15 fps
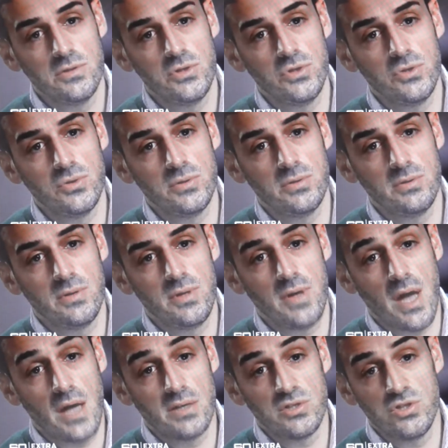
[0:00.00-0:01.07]
You
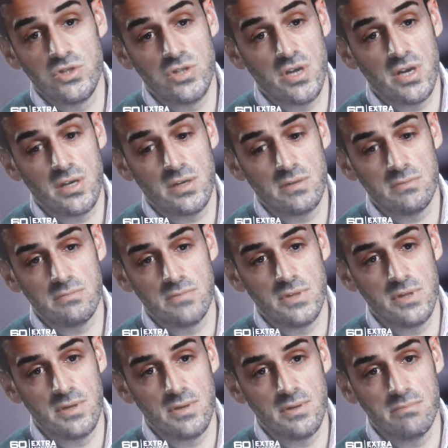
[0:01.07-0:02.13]
can check
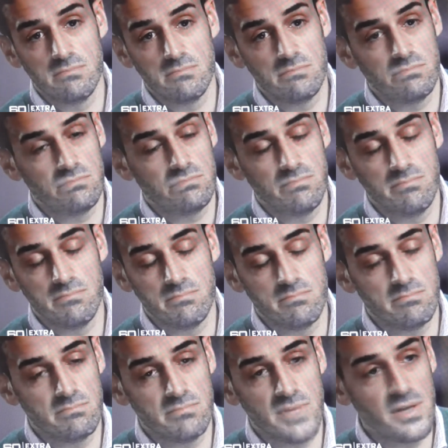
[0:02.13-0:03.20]
the
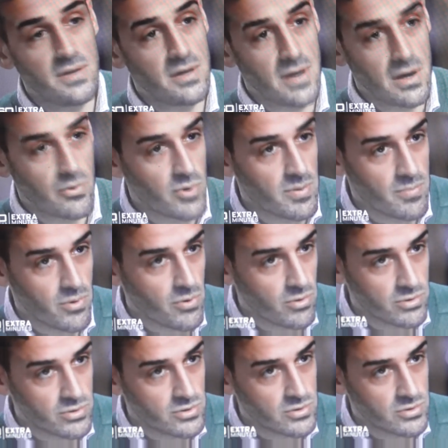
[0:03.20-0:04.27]
medical
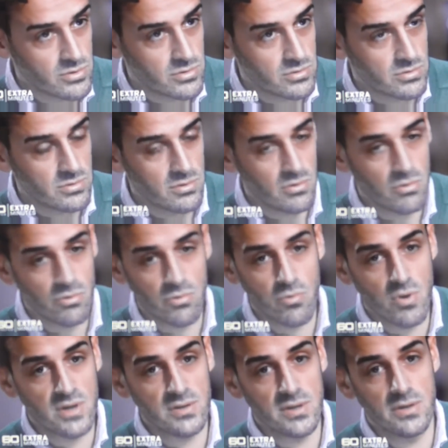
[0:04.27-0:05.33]
reports or
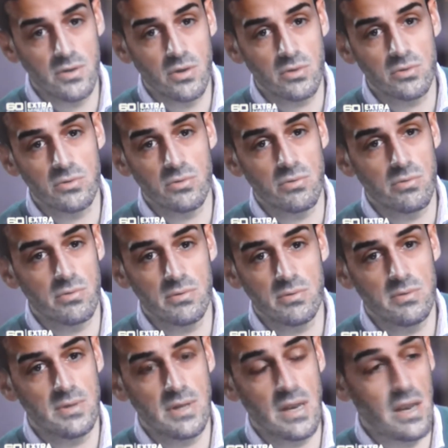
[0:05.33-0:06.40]
what the doctor
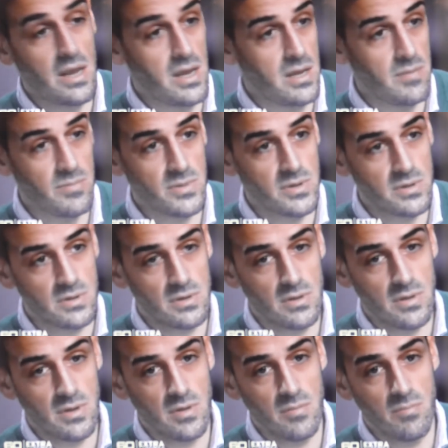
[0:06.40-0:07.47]
claimed
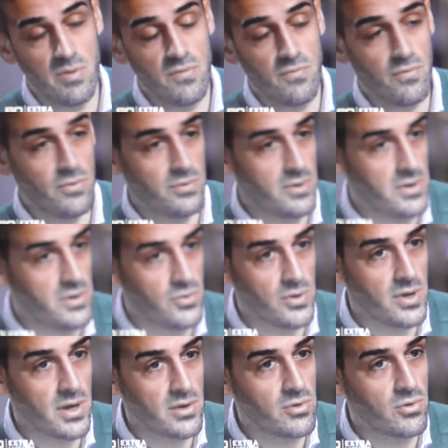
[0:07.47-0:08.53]
before the
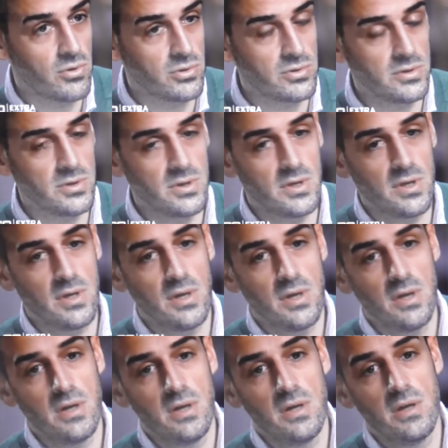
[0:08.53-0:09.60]
UK court.
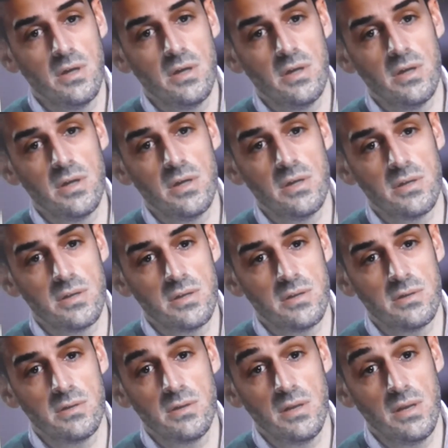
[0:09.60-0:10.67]

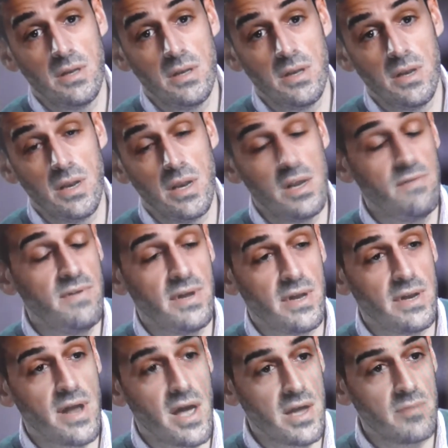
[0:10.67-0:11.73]
He's living
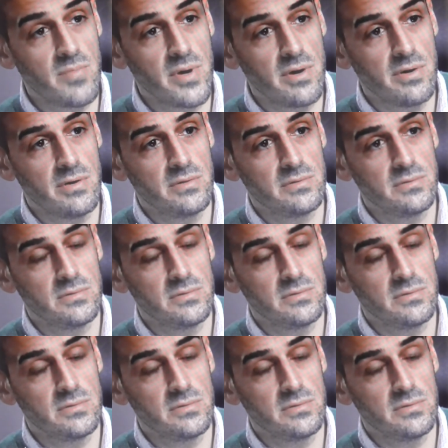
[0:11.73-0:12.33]
a nightmare.